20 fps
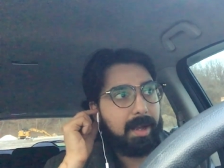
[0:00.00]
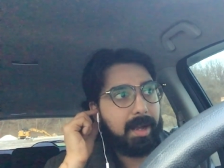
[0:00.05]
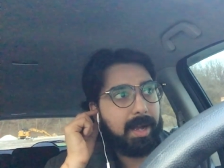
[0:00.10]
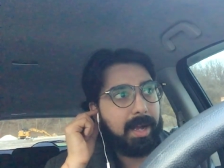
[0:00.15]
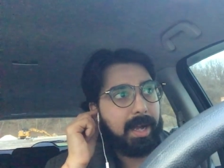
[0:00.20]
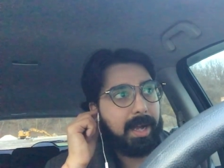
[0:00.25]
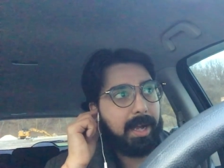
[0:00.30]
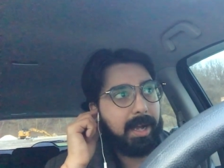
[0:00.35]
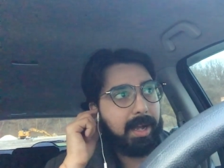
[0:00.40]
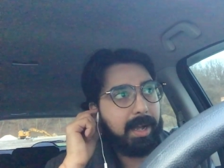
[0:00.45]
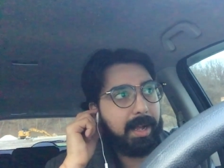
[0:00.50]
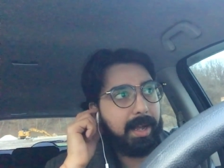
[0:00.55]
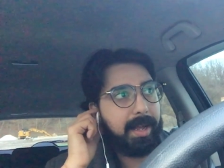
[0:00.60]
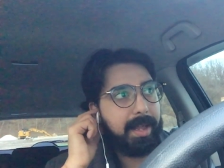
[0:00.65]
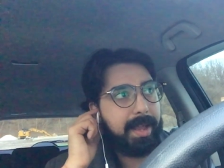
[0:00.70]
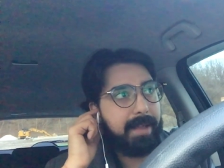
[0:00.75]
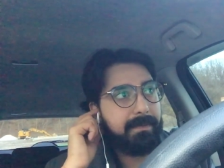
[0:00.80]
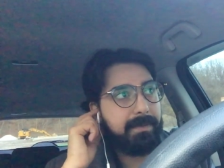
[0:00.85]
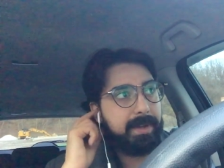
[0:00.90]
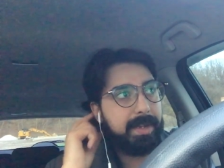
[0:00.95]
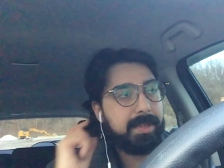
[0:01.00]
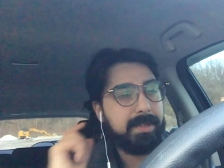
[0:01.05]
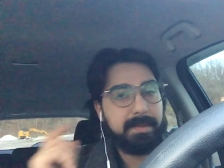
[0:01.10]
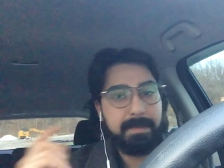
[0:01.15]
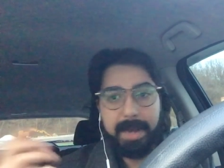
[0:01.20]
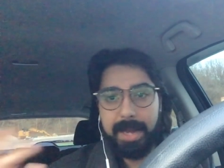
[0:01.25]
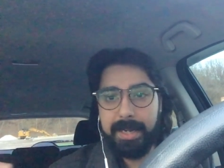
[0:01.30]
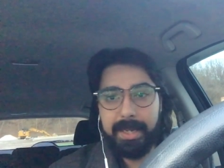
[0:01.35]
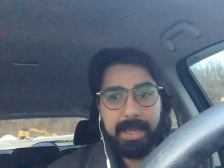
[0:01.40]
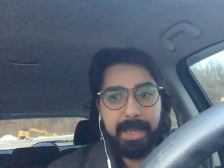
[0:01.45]
Uh, if it is
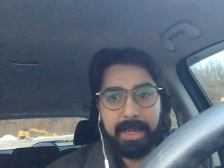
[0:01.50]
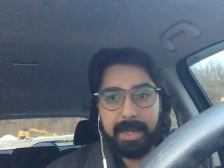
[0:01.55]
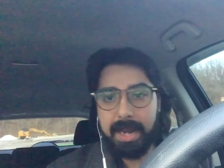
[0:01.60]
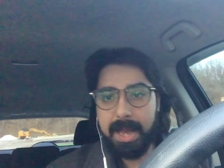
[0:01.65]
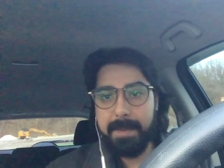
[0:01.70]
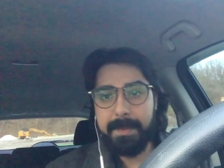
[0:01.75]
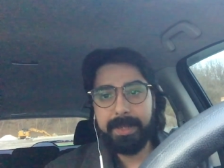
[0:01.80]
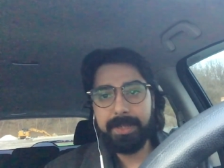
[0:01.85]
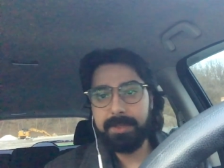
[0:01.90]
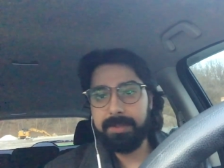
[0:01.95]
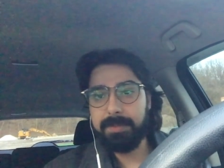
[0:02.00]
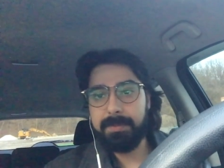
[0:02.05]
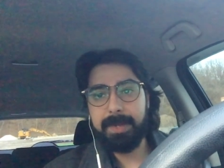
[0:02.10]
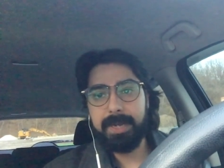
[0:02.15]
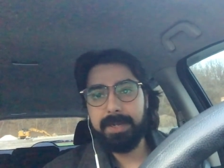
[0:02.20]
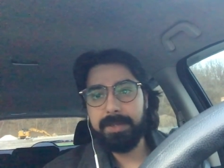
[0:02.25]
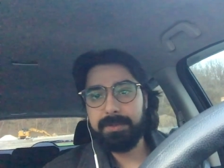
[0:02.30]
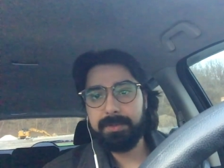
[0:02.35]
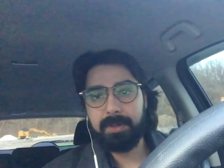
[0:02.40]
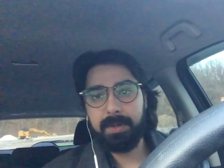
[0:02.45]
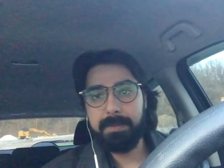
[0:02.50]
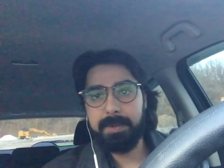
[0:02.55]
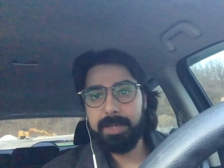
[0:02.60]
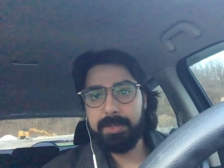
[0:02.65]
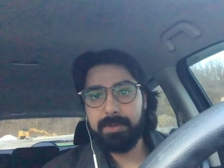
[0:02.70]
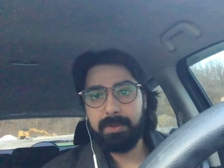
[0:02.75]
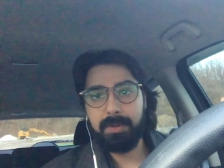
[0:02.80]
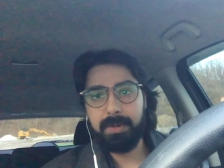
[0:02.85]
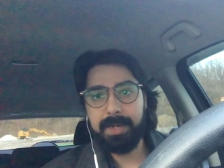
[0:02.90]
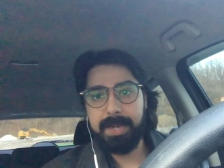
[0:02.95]
about economics, it's about
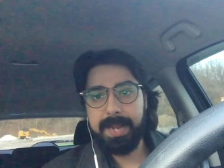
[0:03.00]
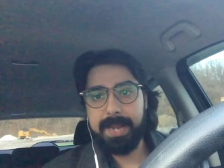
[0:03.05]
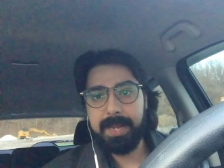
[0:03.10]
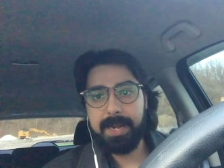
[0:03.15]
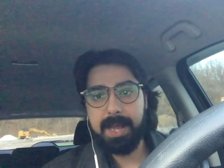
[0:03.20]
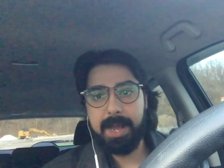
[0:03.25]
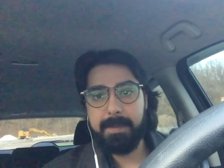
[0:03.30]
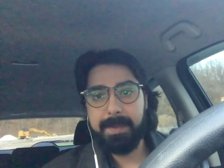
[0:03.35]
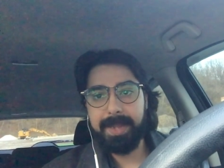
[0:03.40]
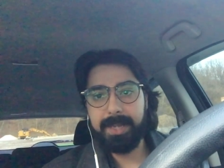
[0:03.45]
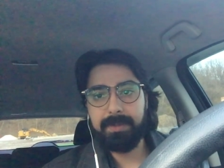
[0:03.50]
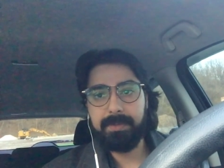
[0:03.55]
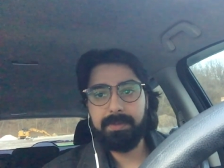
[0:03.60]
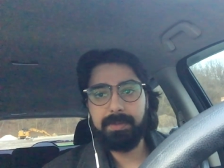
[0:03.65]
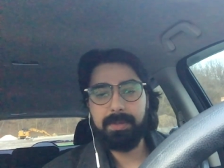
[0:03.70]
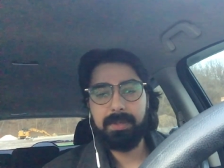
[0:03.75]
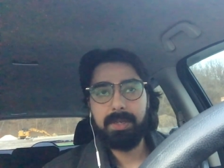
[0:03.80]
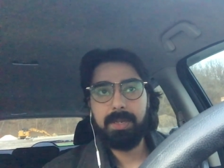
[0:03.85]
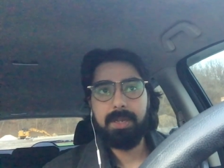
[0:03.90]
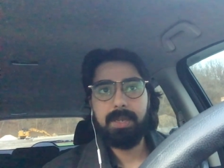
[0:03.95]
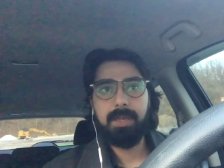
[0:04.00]
discriminatory economics,